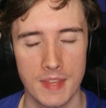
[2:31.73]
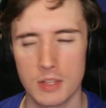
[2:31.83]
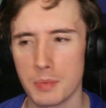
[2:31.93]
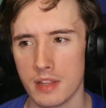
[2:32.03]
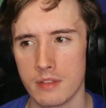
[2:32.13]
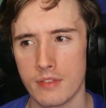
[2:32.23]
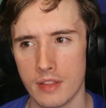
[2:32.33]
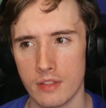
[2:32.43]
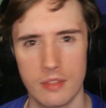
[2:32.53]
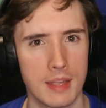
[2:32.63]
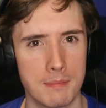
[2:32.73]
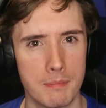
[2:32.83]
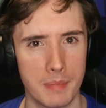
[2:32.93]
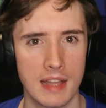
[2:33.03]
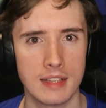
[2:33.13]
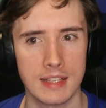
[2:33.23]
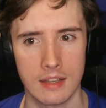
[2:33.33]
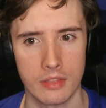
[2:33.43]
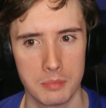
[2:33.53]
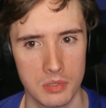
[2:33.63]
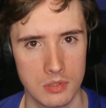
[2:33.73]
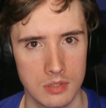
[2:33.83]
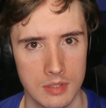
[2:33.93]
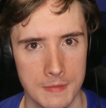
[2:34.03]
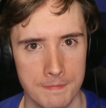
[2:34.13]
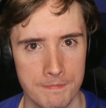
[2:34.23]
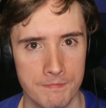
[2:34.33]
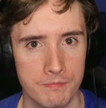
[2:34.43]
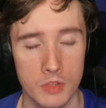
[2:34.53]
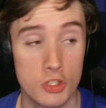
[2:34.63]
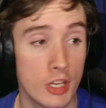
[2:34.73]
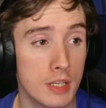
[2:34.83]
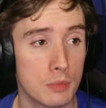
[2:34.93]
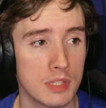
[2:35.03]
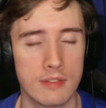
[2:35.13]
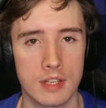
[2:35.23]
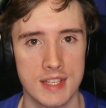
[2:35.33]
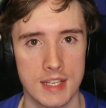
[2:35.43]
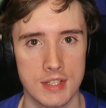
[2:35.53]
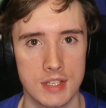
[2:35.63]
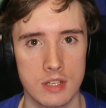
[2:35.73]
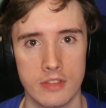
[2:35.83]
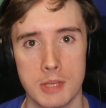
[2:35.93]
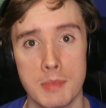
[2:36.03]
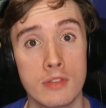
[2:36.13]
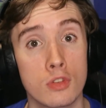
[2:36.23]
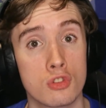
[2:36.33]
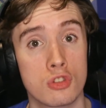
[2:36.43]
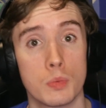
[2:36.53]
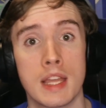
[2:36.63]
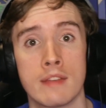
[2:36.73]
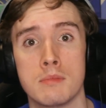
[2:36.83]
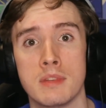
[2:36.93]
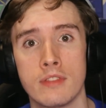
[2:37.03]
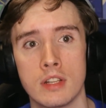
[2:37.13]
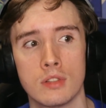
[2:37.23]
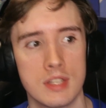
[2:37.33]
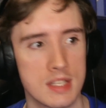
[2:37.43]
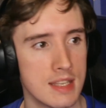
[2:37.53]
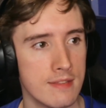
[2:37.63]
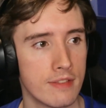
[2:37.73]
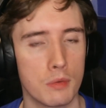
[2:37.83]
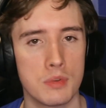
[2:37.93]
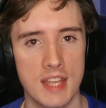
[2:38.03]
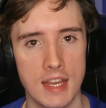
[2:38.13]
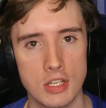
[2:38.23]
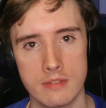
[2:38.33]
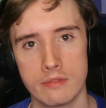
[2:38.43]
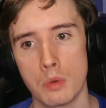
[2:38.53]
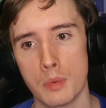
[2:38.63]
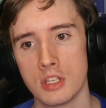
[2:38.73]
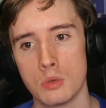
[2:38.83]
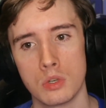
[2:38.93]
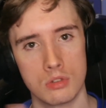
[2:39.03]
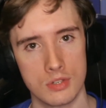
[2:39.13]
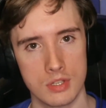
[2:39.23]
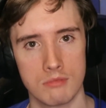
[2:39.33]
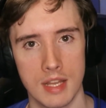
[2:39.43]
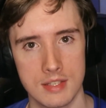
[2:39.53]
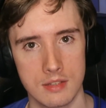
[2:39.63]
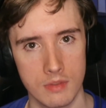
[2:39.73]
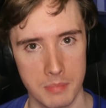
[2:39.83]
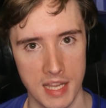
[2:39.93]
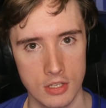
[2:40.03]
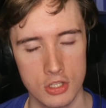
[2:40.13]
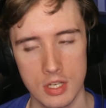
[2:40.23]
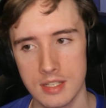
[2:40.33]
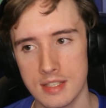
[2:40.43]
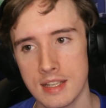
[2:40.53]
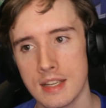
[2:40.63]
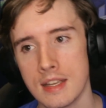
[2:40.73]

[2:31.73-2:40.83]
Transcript: in spite of the fact that they barely had the ball. Genuinely fantastic stuff, and the amount of control we have in midfield is the foundation for what we do across the rest of the pitch. And